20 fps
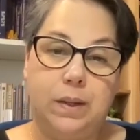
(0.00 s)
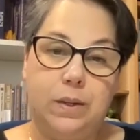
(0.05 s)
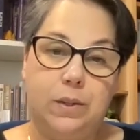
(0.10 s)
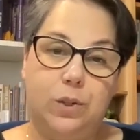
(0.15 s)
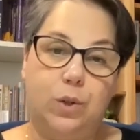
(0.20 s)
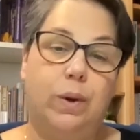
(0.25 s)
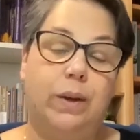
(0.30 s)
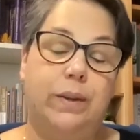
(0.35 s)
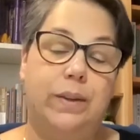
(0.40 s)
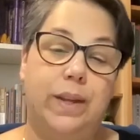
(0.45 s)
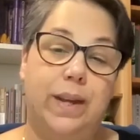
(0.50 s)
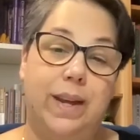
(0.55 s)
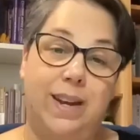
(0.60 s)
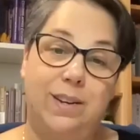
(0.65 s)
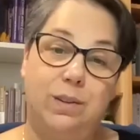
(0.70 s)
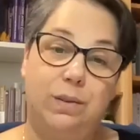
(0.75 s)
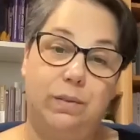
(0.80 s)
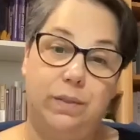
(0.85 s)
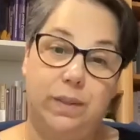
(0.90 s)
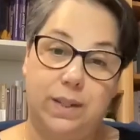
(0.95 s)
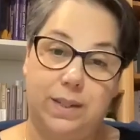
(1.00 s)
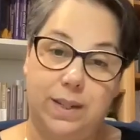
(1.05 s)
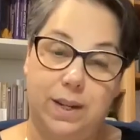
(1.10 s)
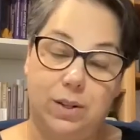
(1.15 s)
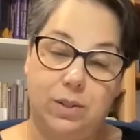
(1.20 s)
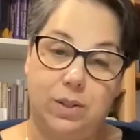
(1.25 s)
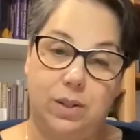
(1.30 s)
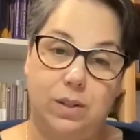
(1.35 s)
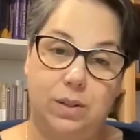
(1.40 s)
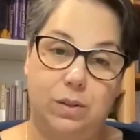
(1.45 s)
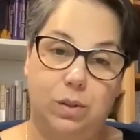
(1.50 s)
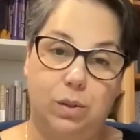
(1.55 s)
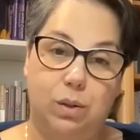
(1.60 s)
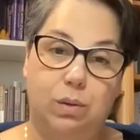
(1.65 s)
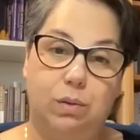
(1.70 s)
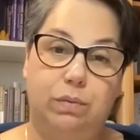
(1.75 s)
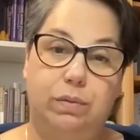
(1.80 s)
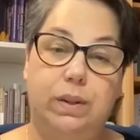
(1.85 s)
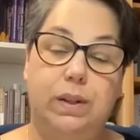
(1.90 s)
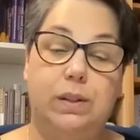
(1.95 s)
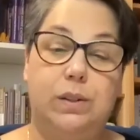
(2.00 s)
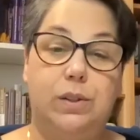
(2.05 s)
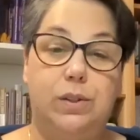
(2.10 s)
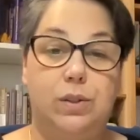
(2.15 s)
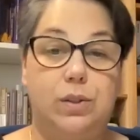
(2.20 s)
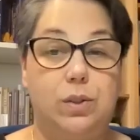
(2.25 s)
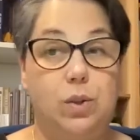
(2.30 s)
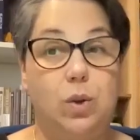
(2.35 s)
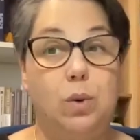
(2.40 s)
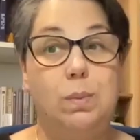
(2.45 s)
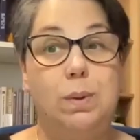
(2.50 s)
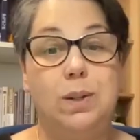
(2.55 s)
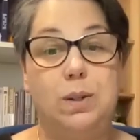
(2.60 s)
So at the end of the session, you feel so